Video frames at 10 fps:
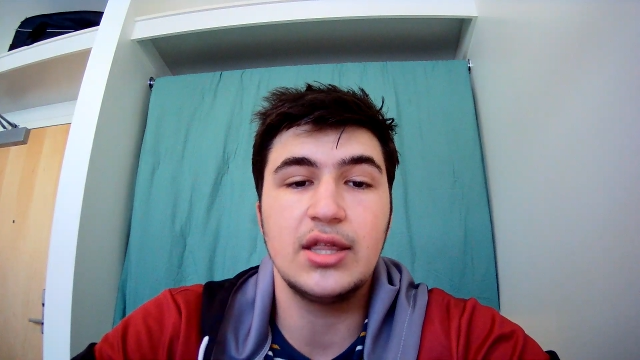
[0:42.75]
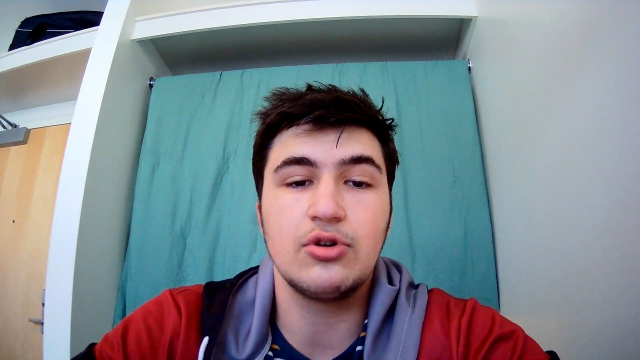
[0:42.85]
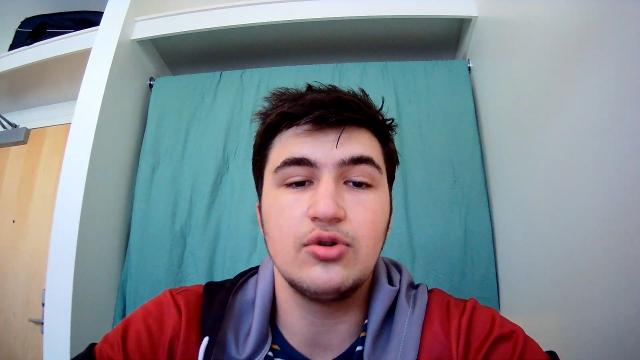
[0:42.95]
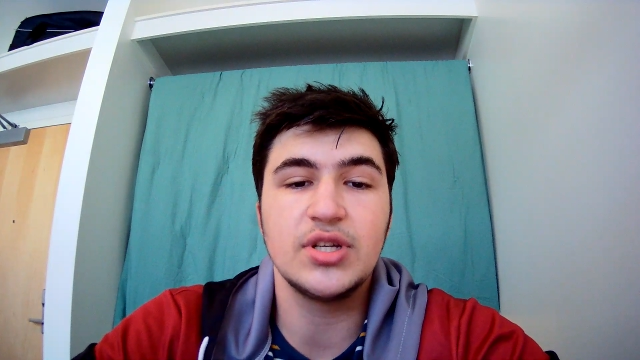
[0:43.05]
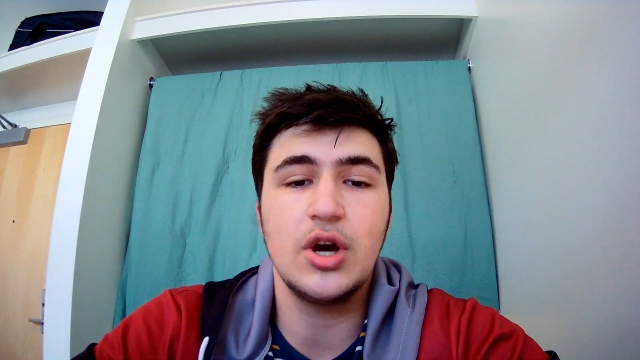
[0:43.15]
and
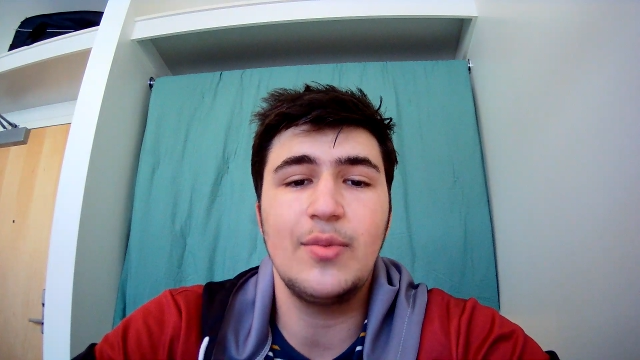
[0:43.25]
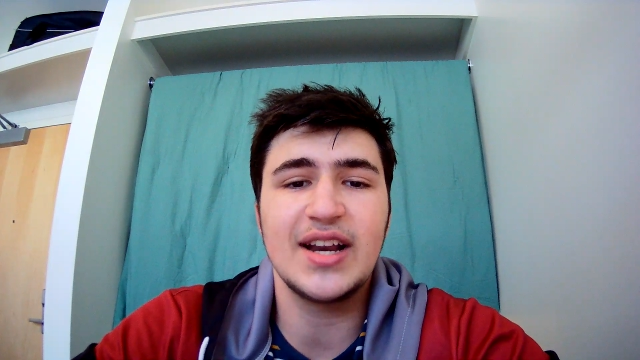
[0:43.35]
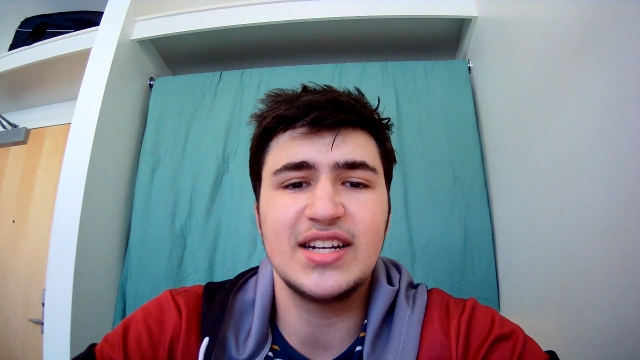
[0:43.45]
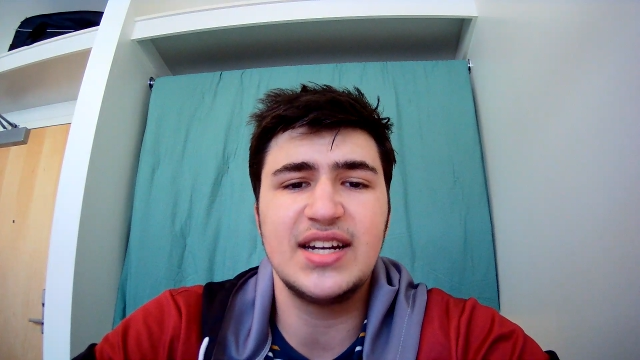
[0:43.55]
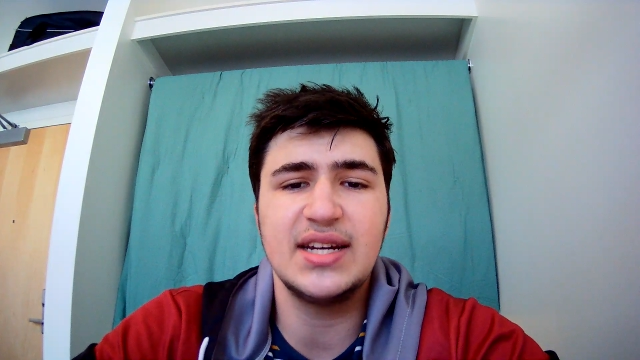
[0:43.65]
the crew must go
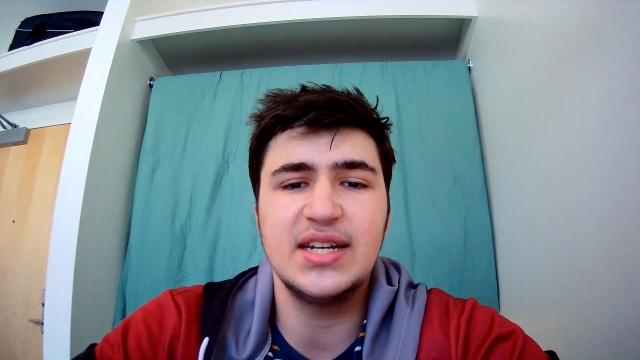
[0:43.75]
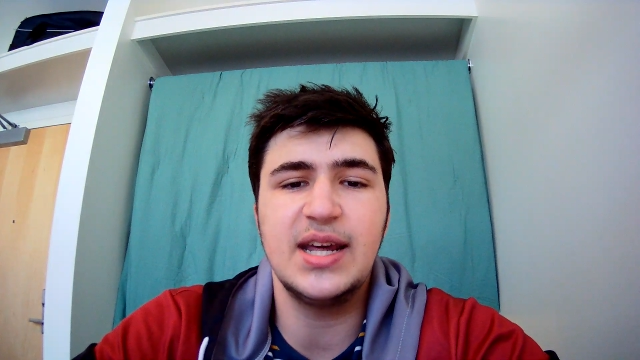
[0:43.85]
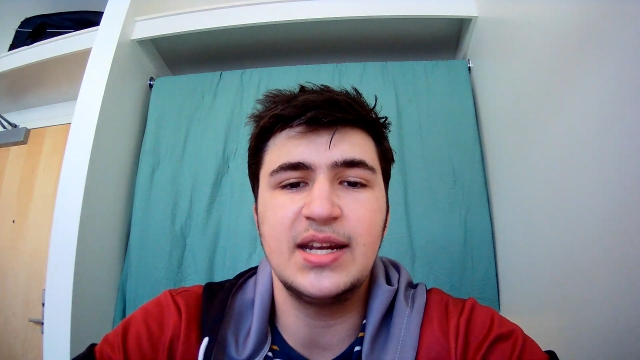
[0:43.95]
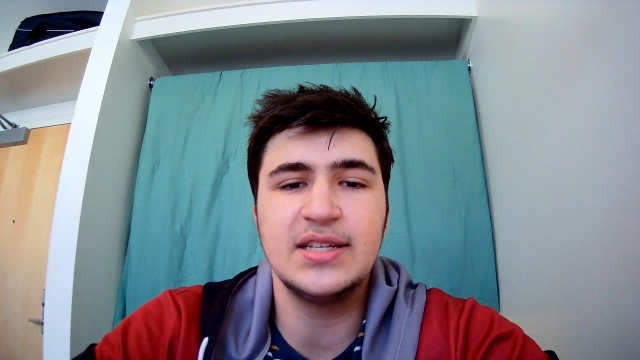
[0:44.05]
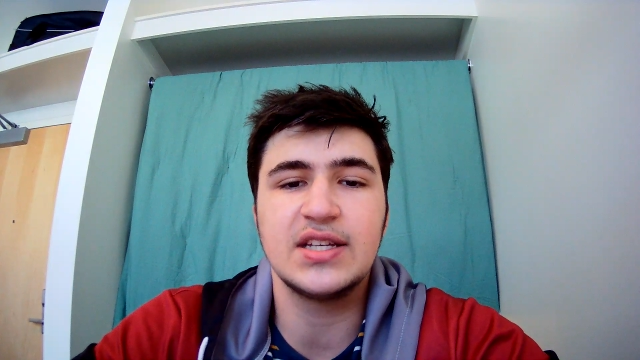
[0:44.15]
back to
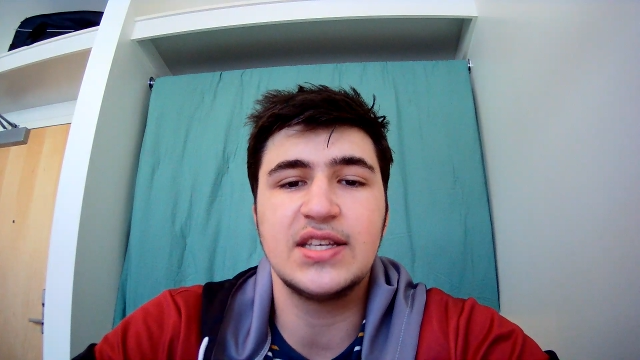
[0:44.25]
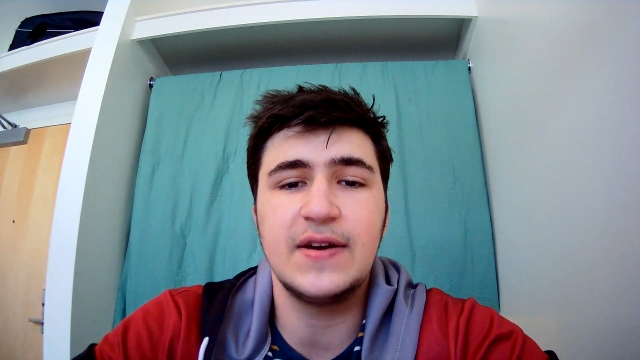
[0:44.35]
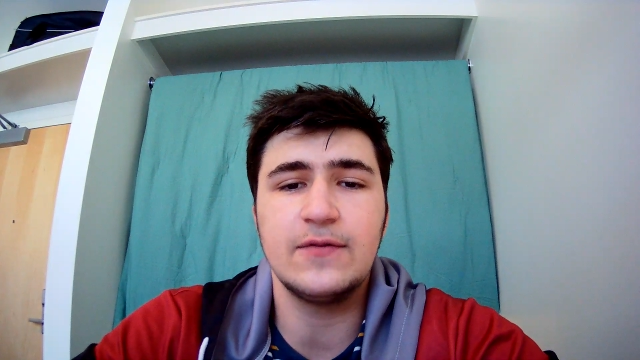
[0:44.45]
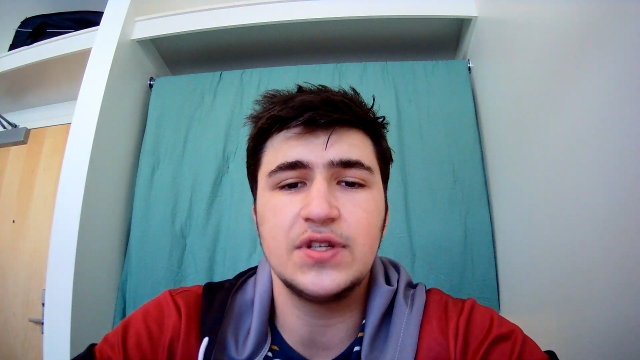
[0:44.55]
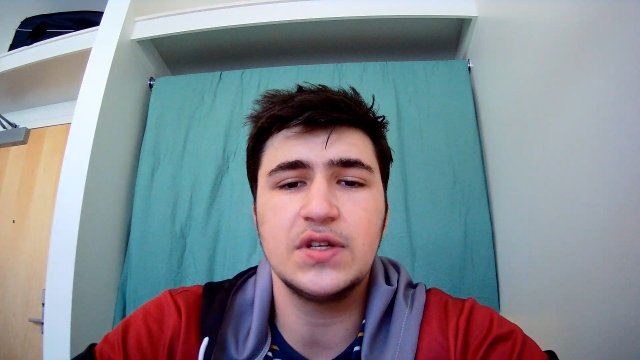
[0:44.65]
1986
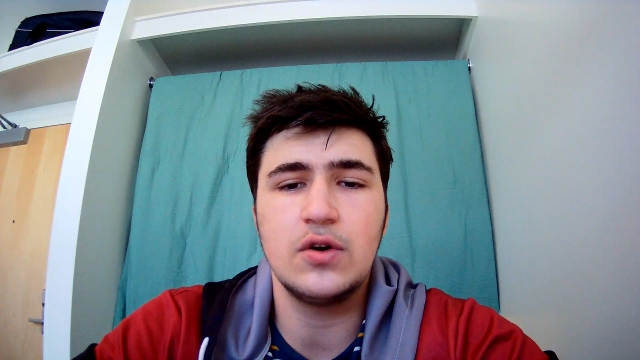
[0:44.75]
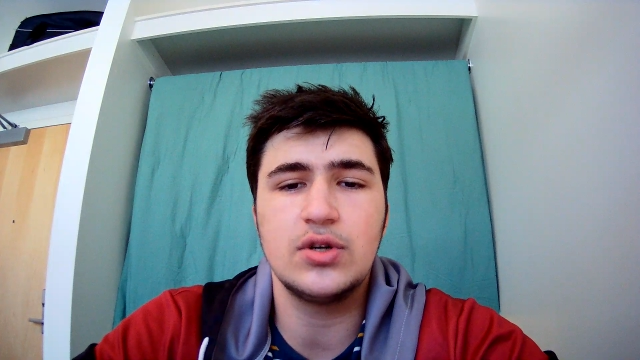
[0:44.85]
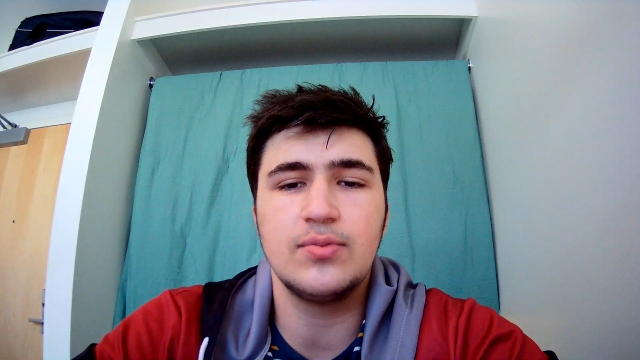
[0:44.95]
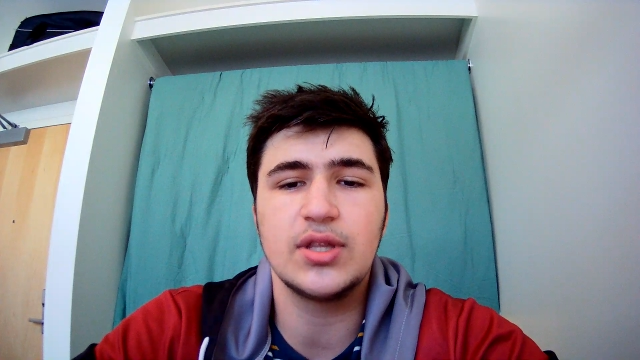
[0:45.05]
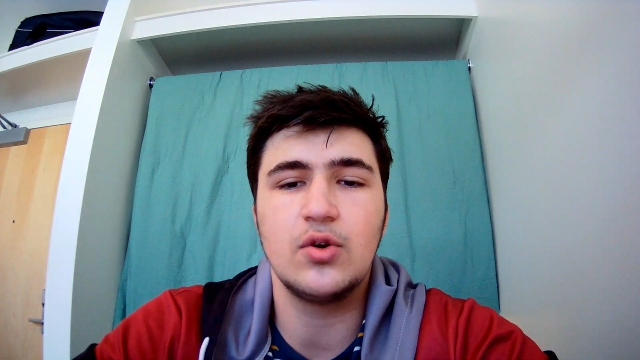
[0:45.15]
San
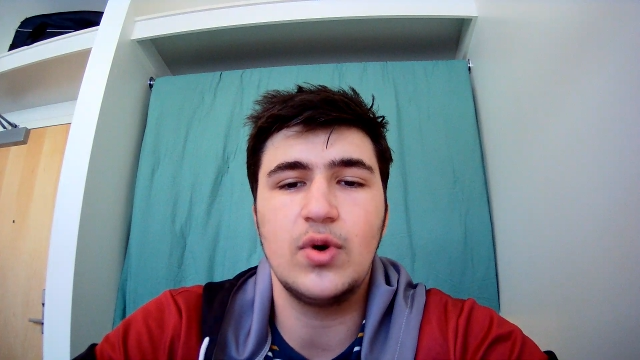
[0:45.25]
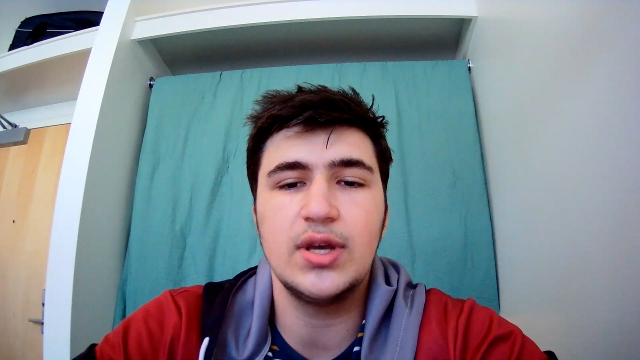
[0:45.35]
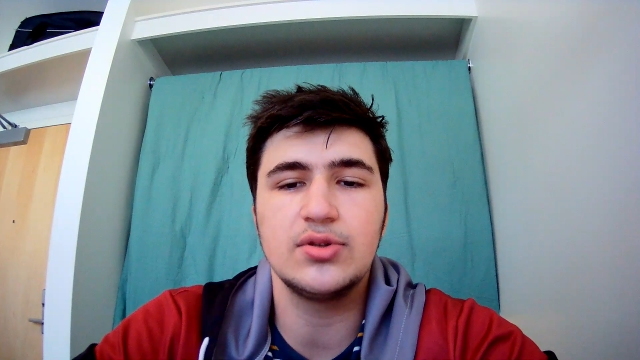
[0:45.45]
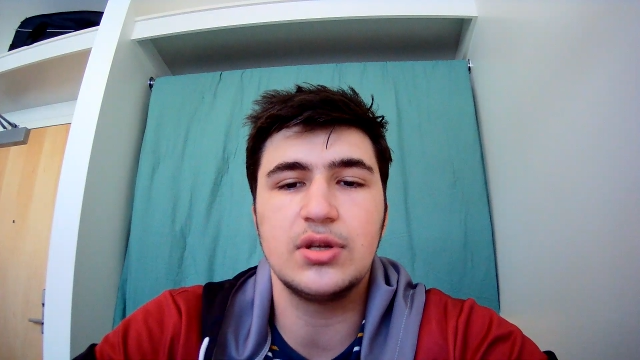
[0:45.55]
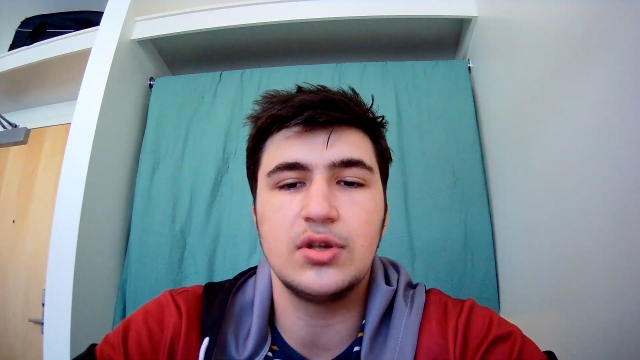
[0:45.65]
Francisco to bring the
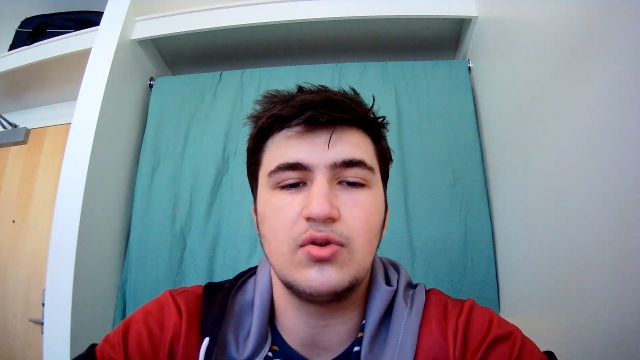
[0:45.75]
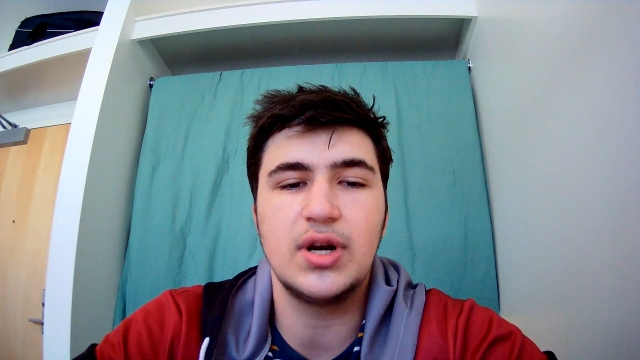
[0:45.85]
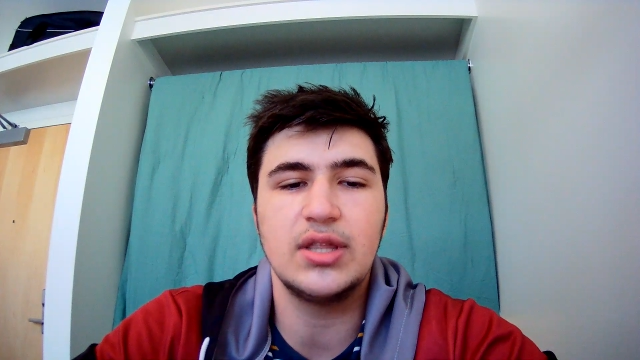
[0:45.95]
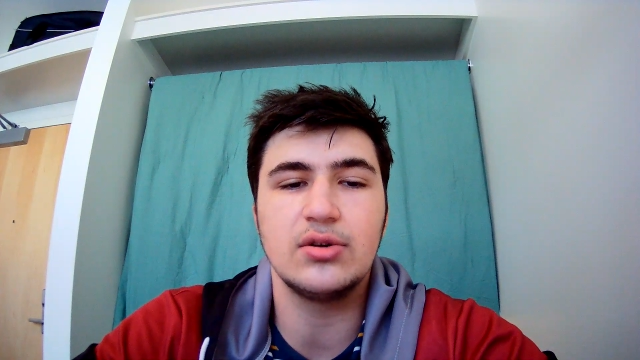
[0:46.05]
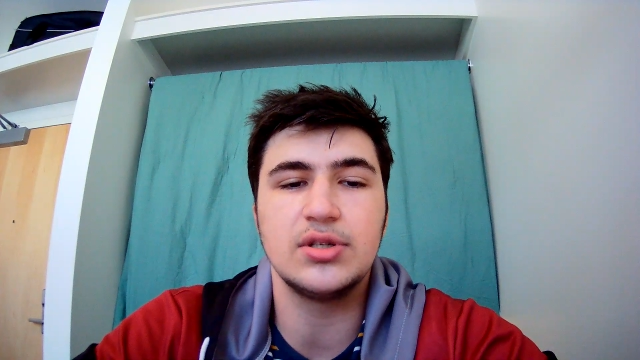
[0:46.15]
whales to the
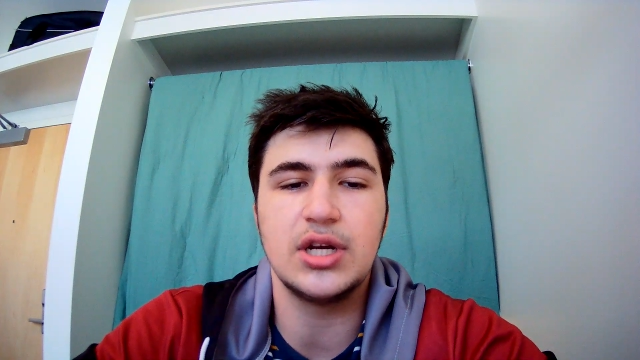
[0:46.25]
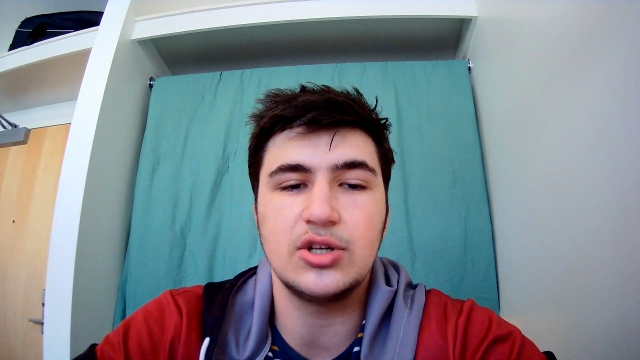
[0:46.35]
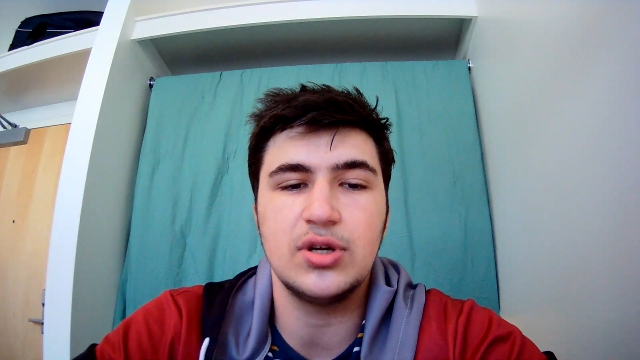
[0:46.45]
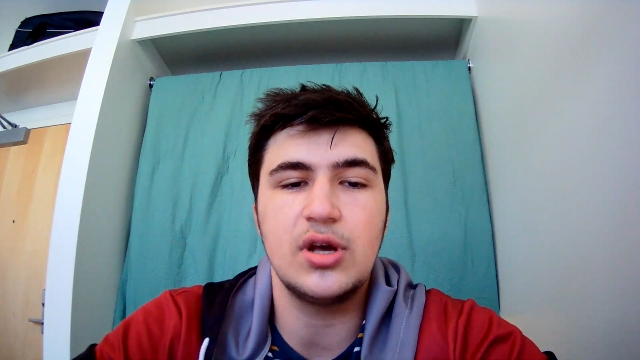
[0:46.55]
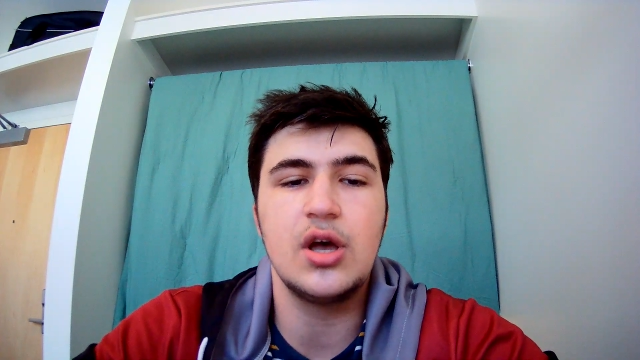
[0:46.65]
23rd
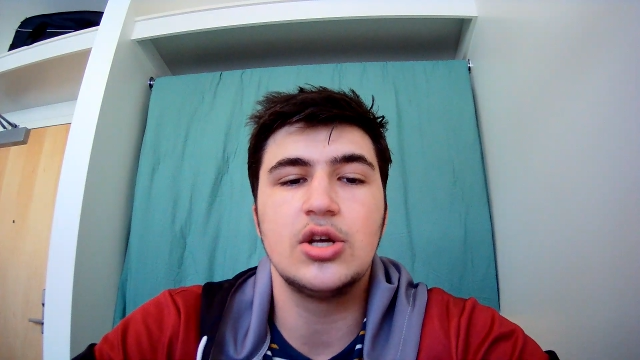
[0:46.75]
century.